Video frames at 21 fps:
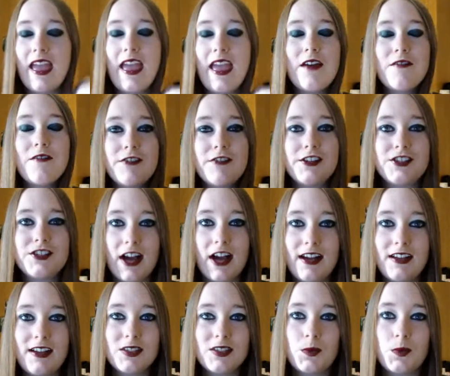every
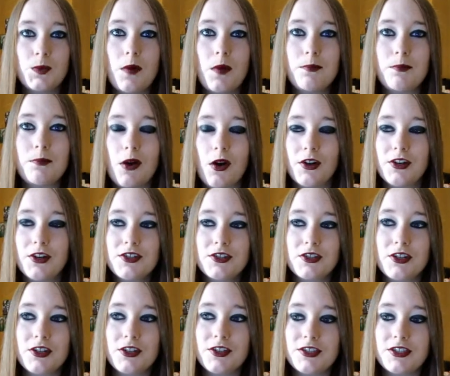child at one
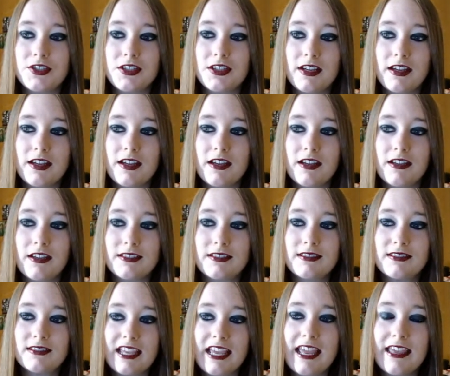point could
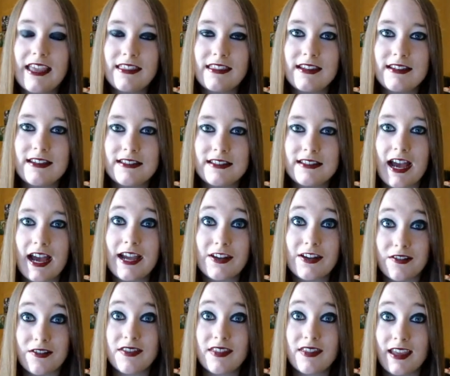say the
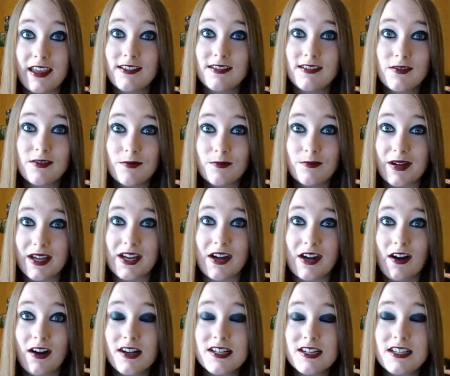entire thing by
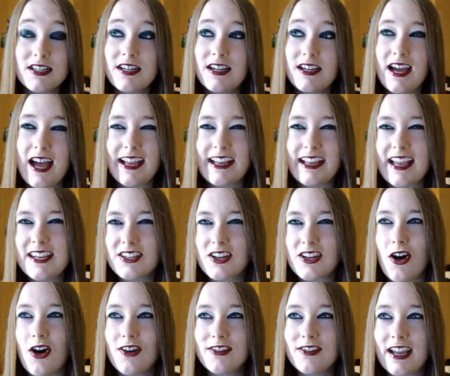heart. I kind of
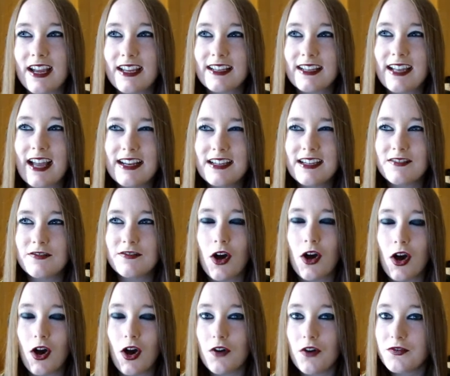can't. I can kind of
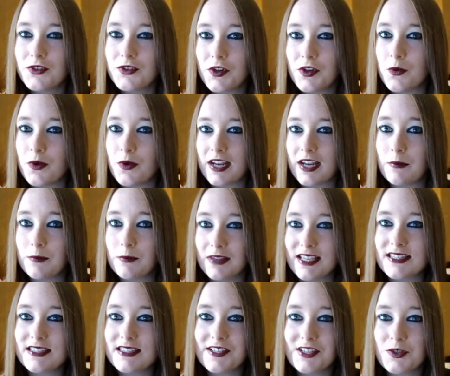half do it when I'm
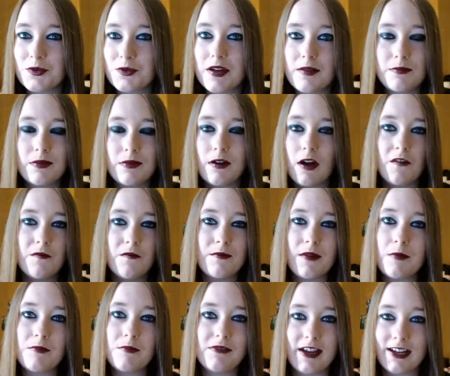listening to it, but off
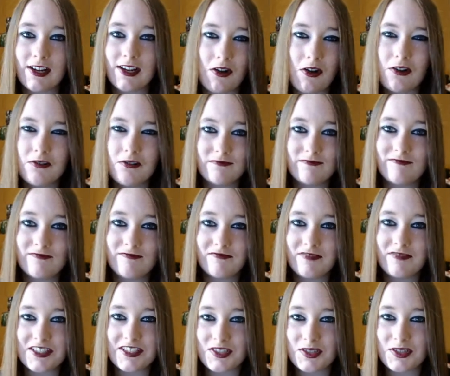memory I can't
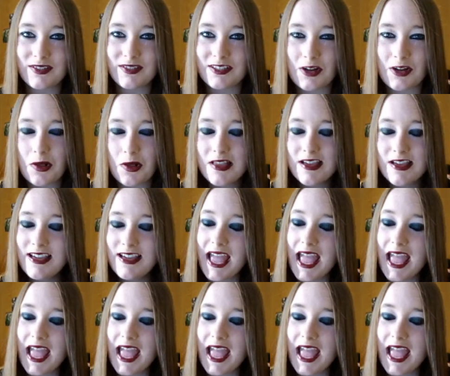really do it at all.